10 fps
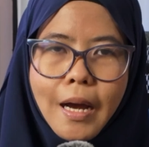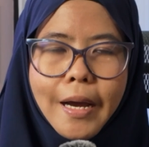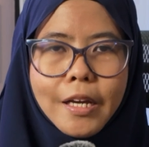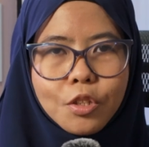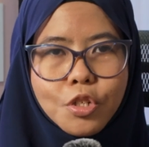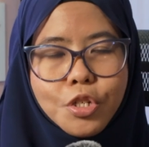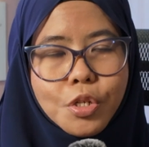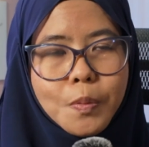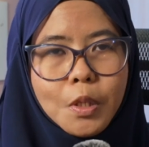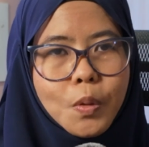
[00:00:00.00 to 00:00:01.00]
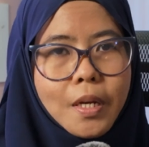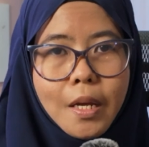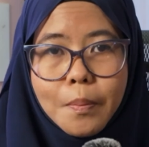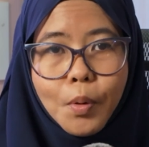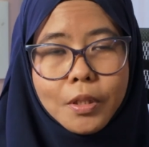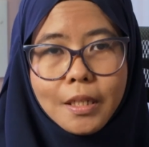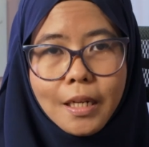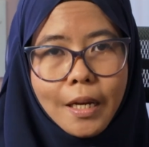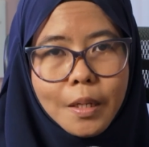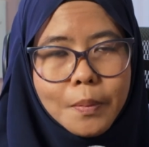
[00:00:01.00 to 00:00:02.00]
I had to choose between an important
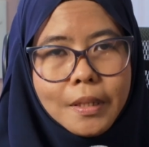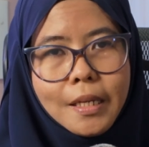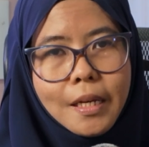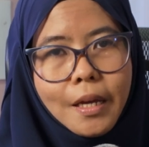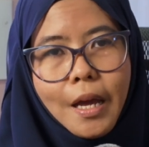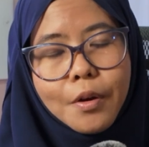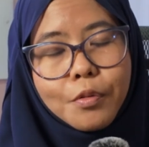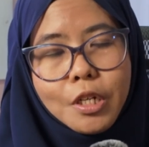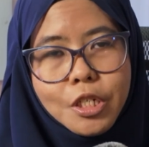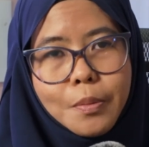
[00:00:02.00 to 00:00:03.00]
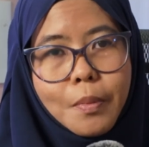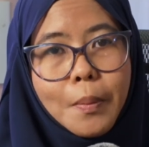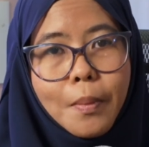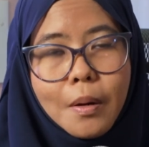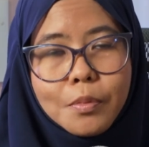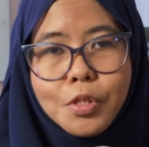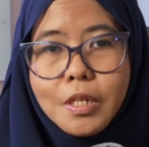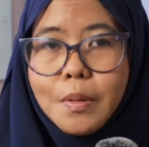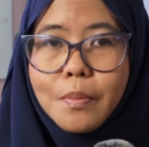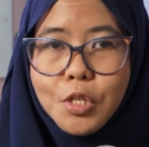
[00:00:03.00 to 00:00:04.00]
client meeting and rushing my mom to
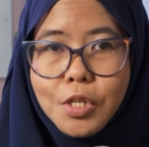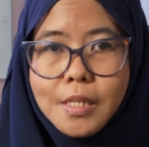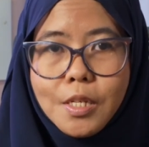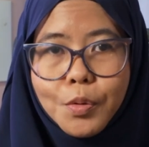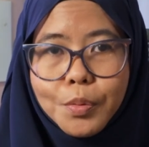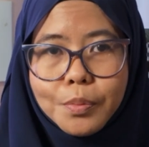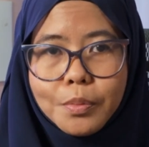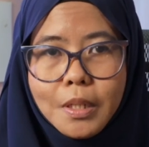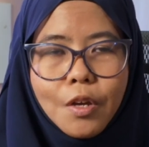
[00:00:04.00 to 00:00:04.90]
the emergency room.